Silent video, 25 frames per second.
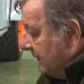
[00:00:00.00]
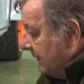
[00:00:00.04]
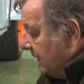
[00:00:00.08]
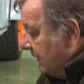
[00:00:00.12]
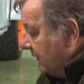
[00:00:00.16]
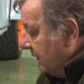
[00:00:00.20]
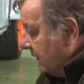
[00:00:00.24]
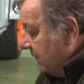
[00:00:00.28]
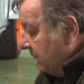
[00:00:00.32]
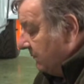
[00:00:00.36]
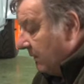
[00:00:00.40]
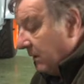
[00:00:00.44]

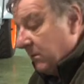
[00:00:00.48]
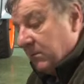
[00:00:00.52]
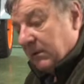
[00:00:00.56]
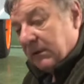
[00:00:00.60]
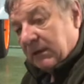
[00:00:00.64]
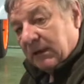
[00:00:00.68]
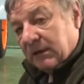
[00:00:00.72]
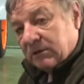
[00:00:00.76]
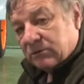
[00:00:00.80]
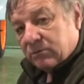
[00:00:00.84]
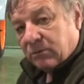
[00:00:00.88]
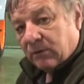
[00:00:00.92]
And then maybe
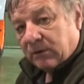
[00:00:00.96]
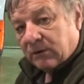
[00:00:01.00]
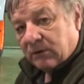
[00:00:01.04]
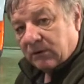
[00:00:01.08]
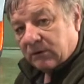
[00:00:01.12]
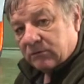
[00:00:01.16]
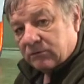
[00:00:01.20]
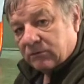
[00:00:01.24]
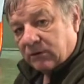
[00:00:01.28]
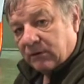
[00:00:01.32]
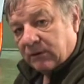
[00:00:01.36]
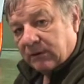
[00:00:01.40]
next week
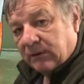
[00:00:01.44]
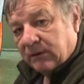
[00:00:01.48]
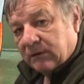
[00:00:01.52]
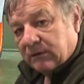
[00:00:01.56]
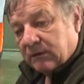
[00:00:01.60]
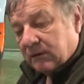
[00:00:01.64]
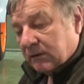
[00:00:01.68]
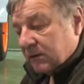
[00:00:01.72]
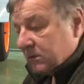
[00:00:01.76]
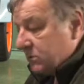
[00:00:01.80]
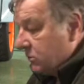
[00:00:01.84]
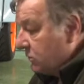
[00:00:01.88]
I'll try and get
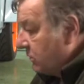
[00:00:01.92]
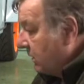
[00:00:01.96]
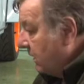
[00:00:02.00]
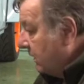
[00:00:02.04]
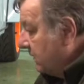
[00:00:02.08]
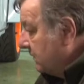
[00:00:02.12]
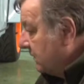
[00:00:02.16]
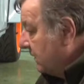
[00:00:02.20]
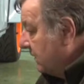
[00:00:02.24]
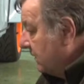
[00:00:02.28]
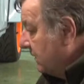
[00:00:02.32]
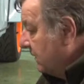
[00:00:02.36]
another
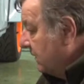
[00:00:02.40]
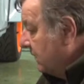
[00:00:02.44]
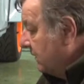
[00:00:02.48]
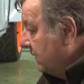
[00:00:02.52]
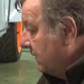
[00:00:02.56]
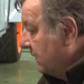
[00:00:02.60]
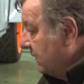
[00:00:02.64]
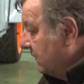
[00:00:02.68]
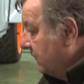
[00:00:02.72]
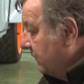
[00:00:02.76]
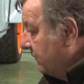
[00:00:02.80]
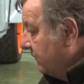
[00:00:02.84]
track day
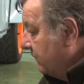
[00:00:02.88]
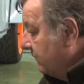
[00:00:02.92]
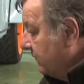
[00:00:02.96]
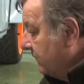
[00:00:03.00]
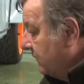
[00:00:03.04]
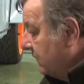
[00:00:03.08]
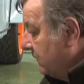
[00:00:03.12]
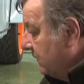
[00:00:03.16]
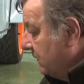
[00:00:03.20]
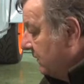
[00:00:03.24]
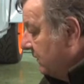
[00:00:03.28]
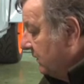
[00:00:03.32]
if
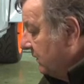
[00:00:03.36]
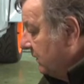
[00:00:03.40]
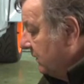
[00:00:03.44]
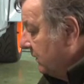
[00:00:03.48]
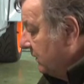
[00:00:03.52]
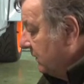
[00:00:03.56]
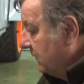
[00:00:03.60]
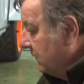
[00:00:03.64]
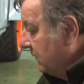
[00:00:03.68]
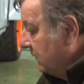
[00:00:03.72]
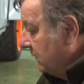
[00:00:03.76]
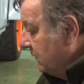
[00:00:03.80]
the
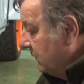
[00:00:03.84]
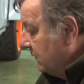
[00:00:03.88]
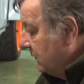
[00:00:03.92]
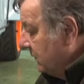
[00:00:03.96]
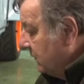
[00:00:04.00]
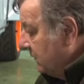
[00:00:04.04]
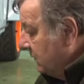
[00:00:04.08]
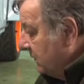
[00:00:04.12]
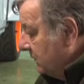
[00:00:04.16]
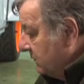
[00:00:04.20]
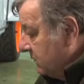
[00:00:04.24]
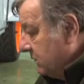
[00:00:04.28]

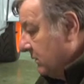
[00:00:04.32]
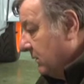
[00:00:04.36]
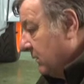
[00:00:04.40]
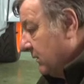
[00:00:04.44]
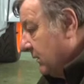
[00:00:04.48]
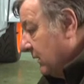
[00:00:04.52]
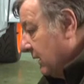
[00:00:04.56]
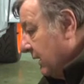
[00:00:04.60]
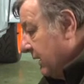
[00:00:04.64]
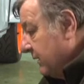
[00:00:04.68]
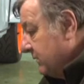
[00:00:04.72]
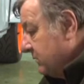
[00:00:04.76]
two
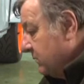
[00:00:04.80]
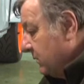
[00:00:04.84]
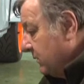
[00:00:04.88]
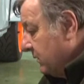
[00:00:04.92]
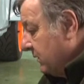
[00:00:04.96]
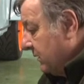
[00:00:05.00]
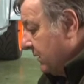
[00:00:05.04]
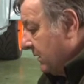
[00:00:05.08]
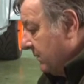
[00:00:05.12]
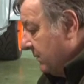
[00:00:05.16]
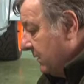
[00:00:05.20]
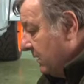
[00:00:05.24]
other lads want
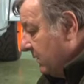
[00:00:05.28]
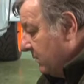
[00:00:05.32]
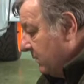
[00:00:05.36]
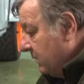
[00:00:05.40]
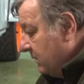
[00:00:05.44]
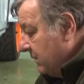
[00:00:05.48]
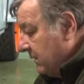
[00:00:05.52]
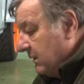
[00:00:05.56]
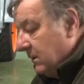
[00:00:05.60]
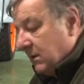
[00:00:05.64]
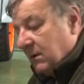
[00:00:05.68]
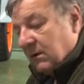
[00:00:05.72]
to come out
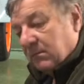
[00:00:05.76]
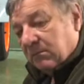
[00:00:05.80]
with me.